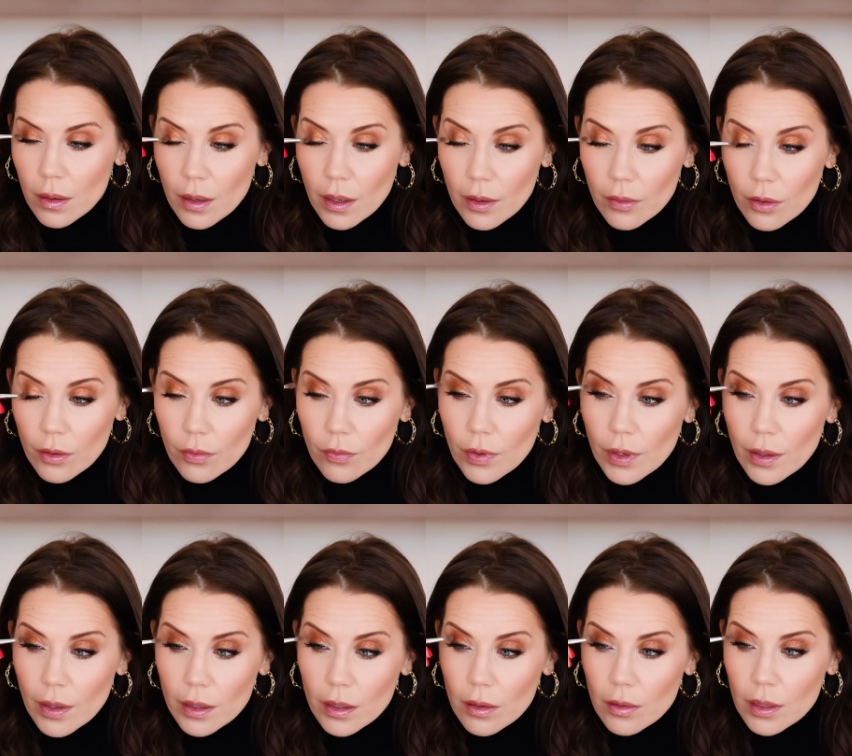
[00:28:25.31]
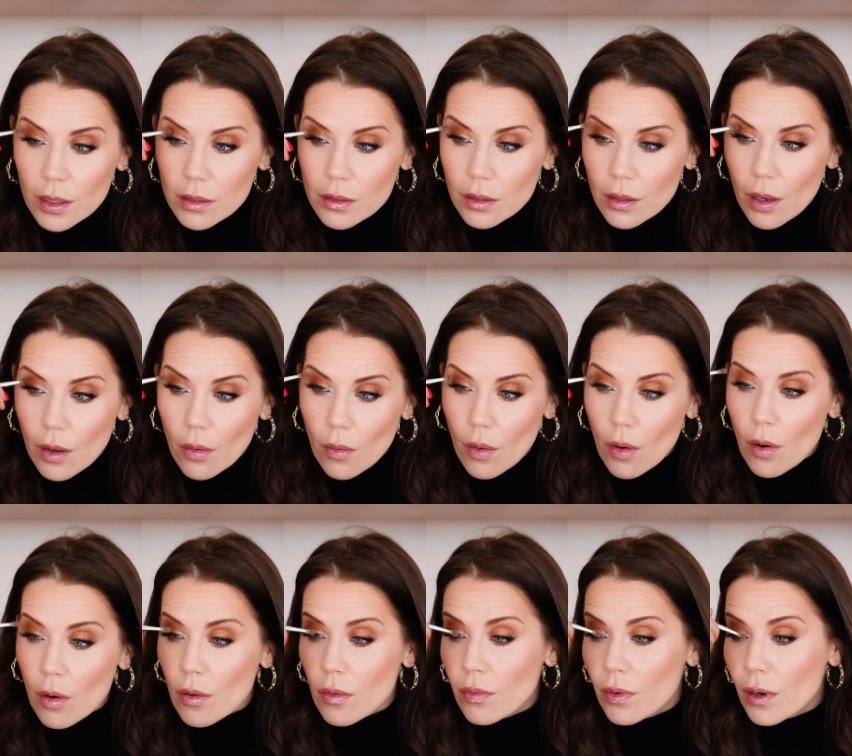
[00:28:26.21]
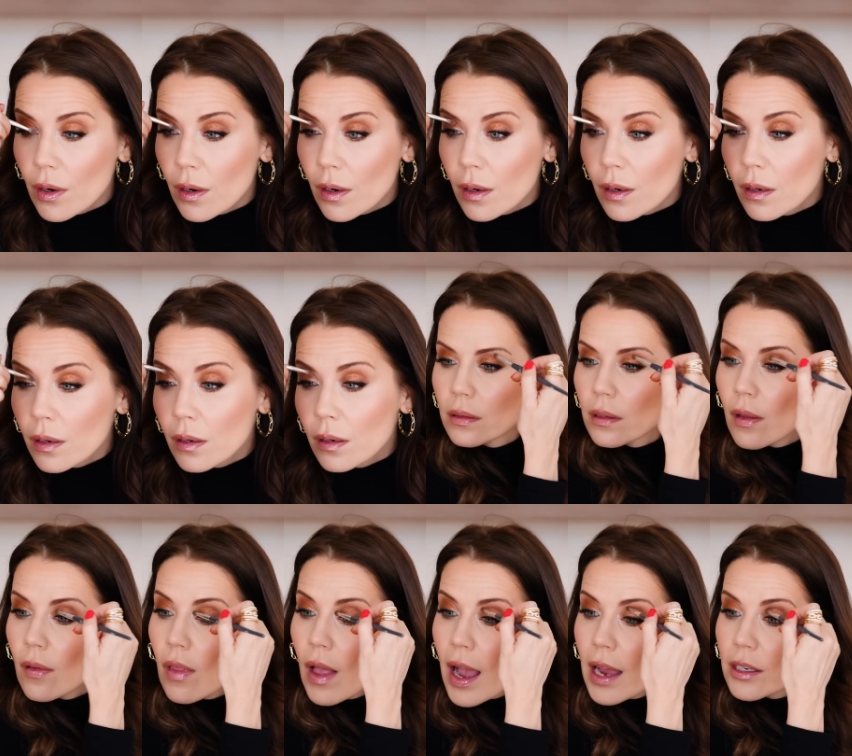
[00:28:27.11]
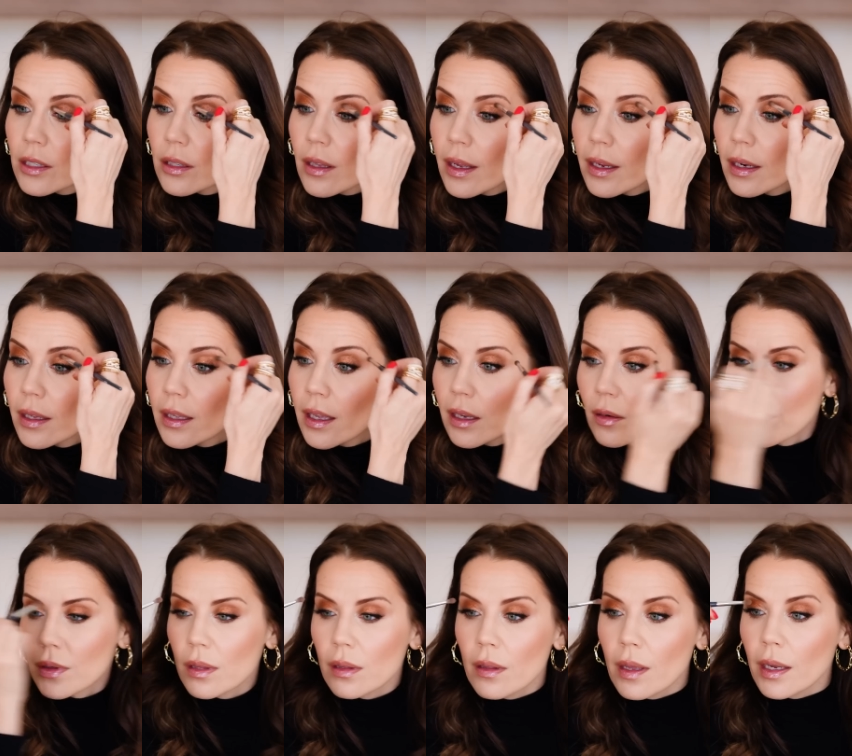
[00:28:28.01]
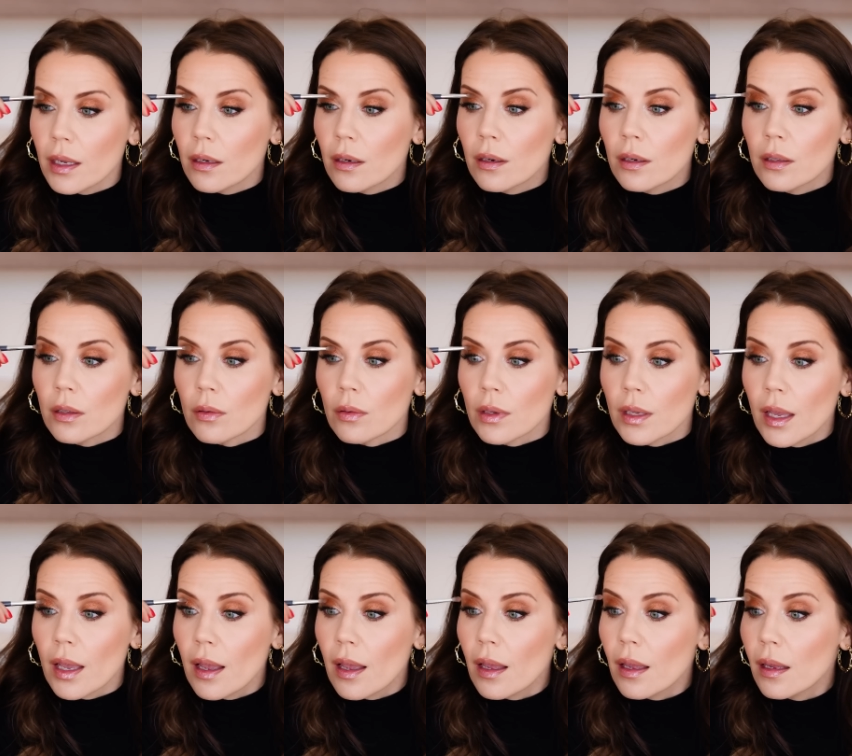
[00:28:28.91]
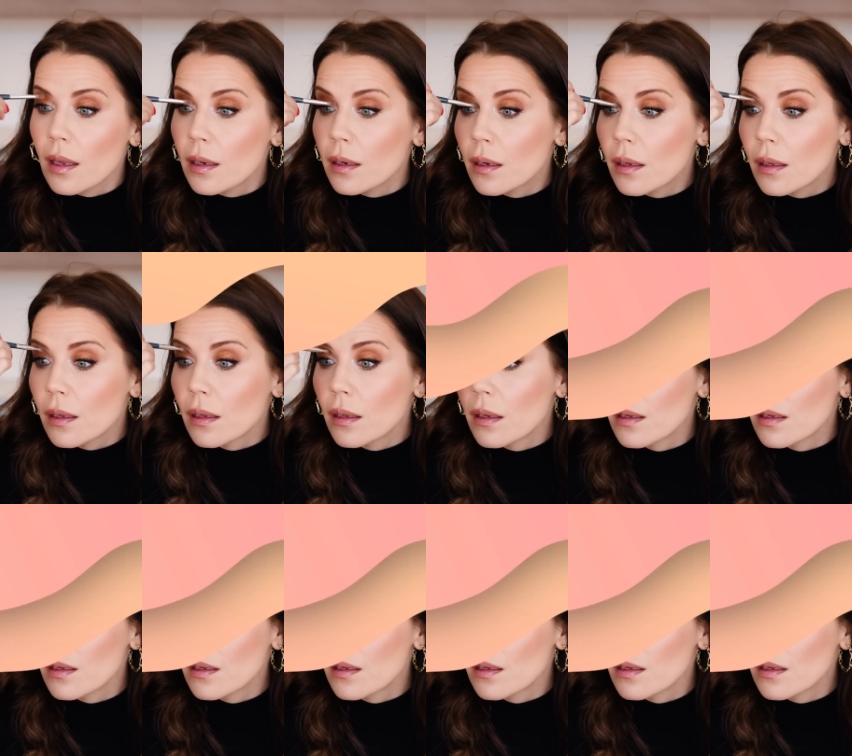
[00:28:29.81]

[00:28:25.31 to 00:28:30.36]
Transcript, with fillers: If you feel like you need to go over the lash line again with liner, you can.